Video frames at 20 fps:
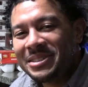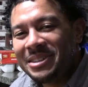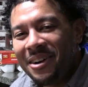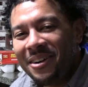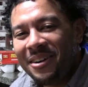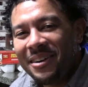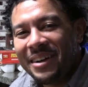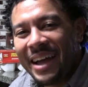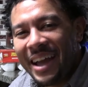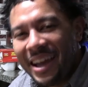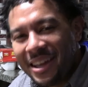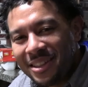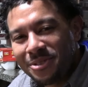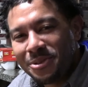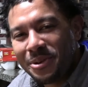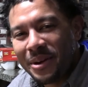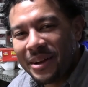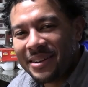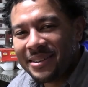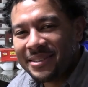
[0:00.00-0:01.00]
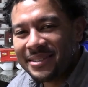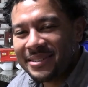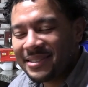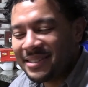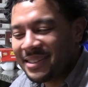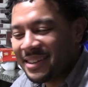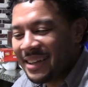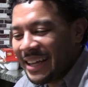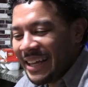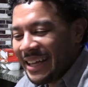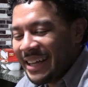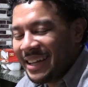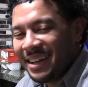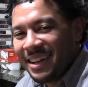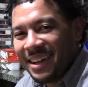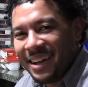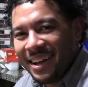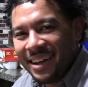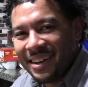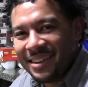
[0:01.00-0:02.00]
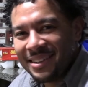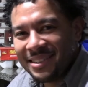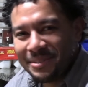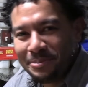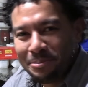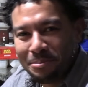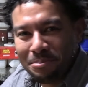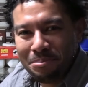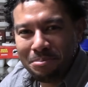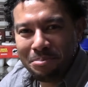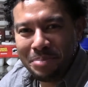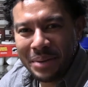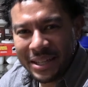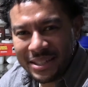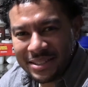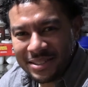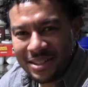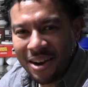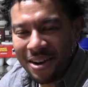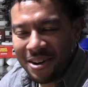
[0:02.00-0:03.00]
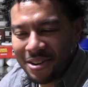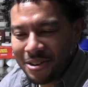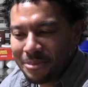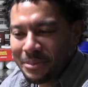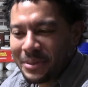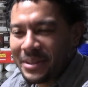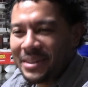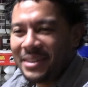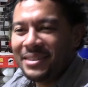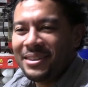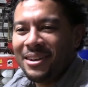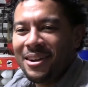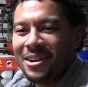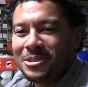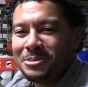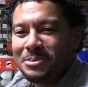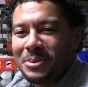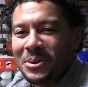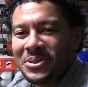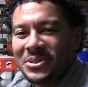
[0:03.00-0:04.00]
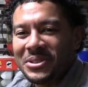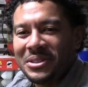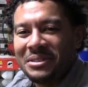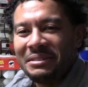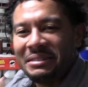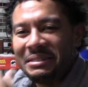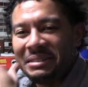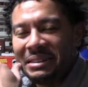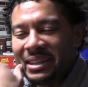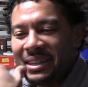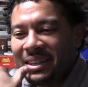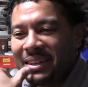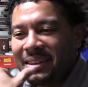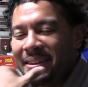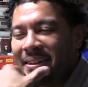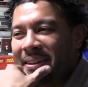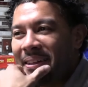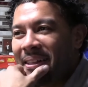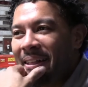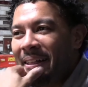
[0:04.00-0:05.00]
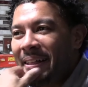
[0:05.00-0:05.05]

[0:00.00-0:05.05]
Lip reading: Y'all 8th graders. At a big tournament, y'all supposed to get,